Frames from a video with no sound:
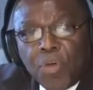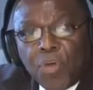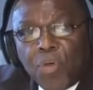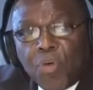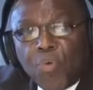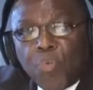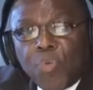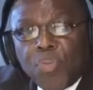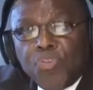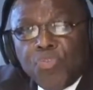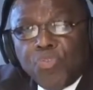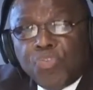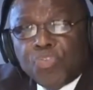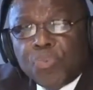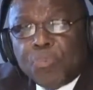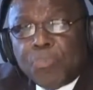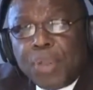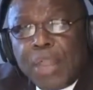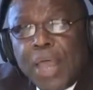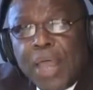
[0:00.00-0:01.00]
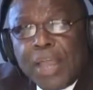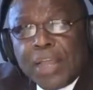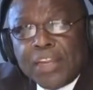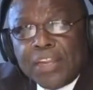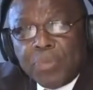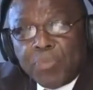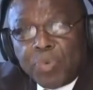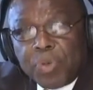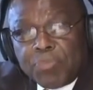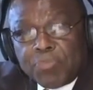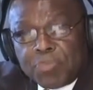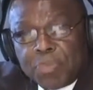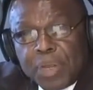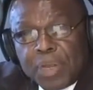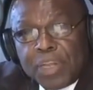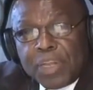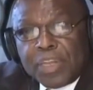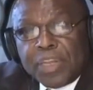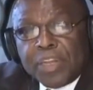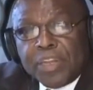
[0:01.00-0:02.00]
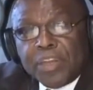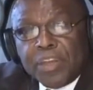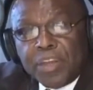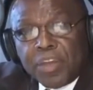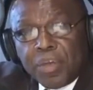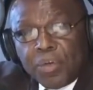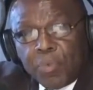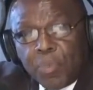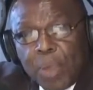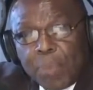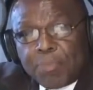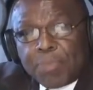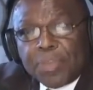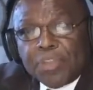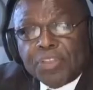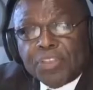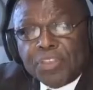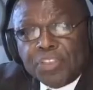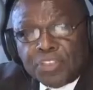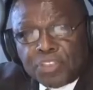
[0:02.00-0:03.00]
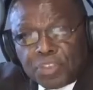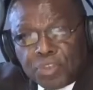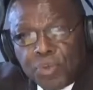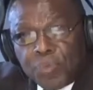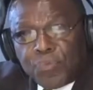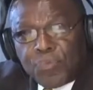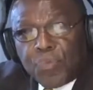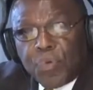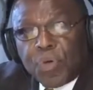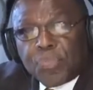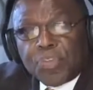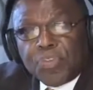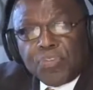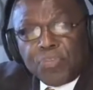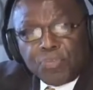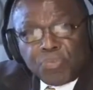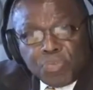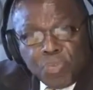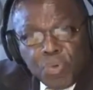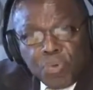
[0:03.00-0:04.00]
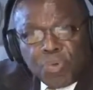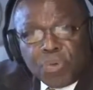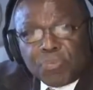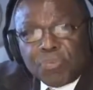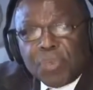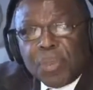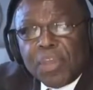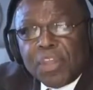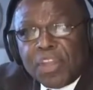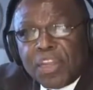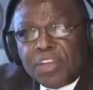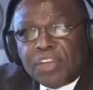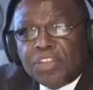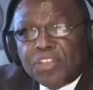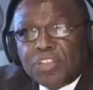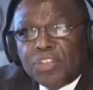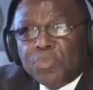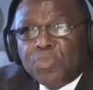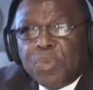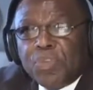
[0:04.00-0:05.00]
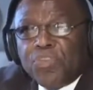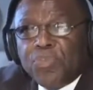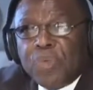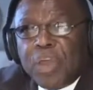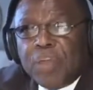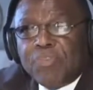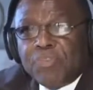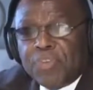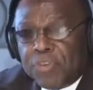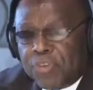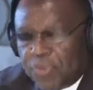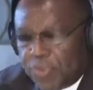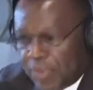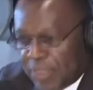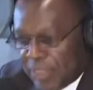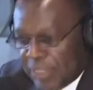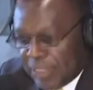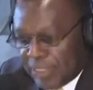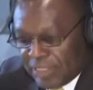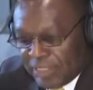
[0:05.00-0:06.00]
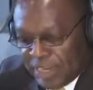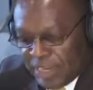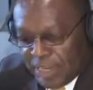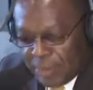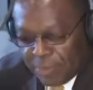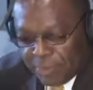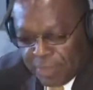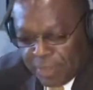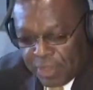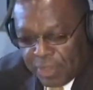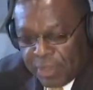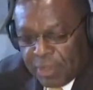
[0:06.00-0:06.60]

or were you supplying them with money and weapons and so forth, and you told them that this is what you have to do at that time?